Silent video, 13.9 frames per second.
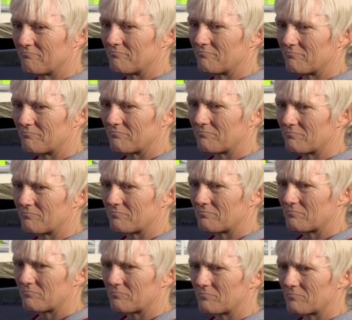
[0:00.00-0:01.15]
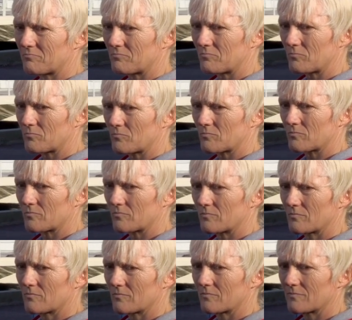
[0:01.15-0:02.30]

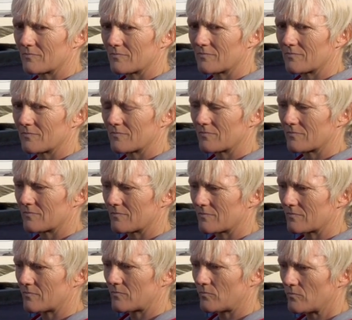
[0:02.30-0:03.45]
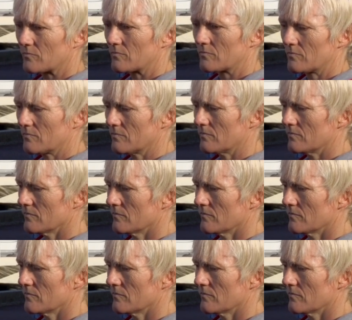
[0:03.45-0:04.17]
This person isn't speaking.